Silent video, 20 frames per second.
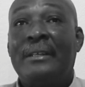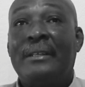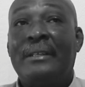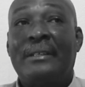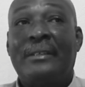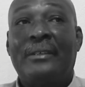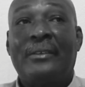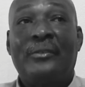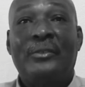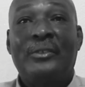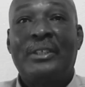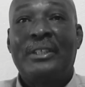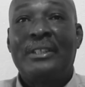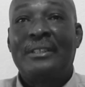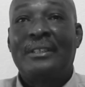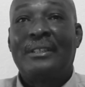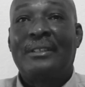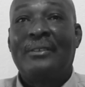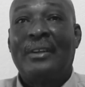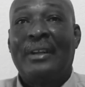and
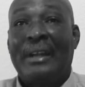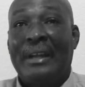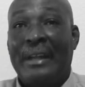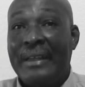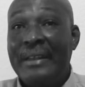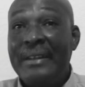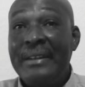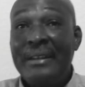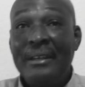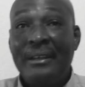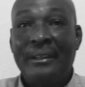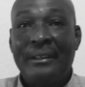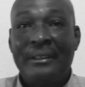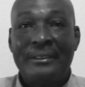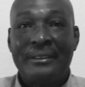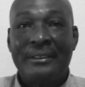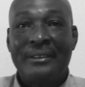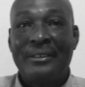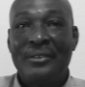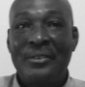just landing
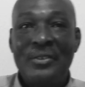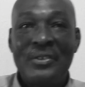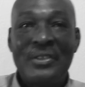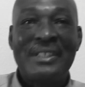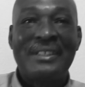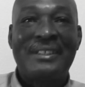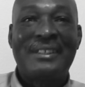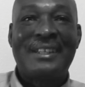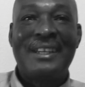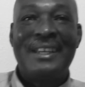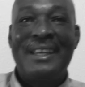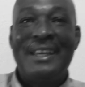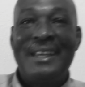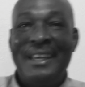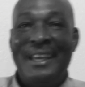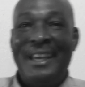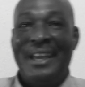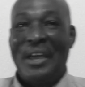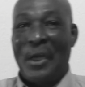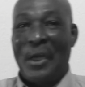on USA.